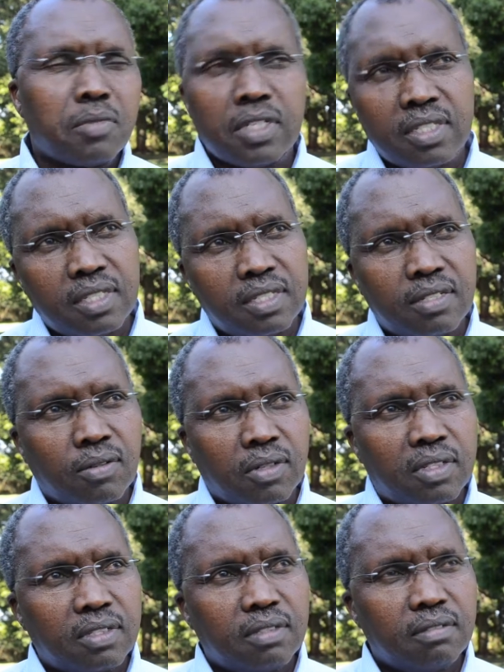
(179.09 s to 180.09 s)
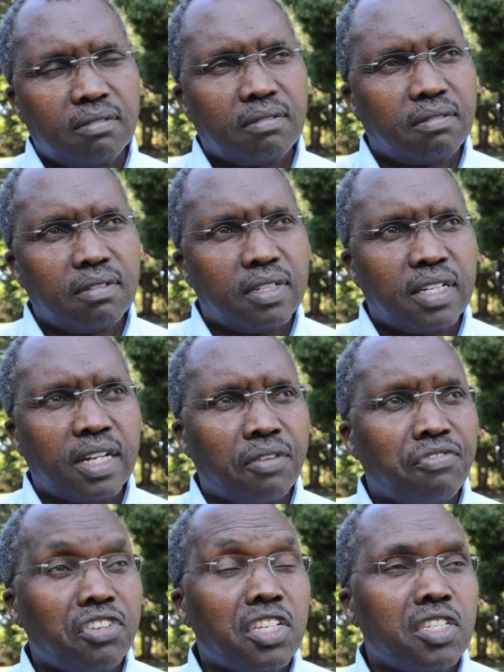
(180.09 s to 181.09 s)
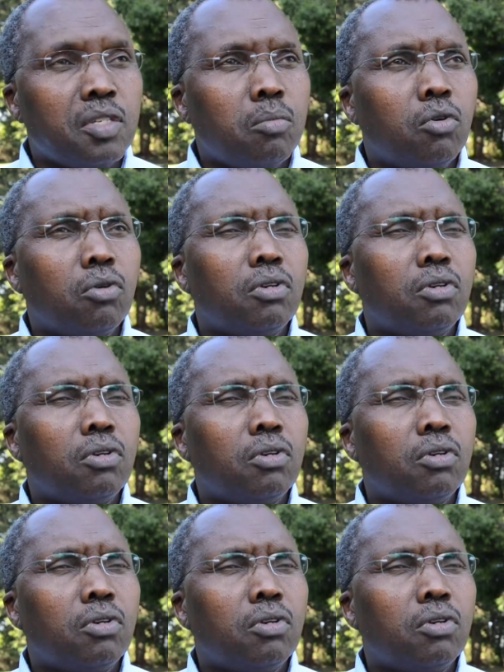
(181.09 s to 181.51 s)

this is not really feasible.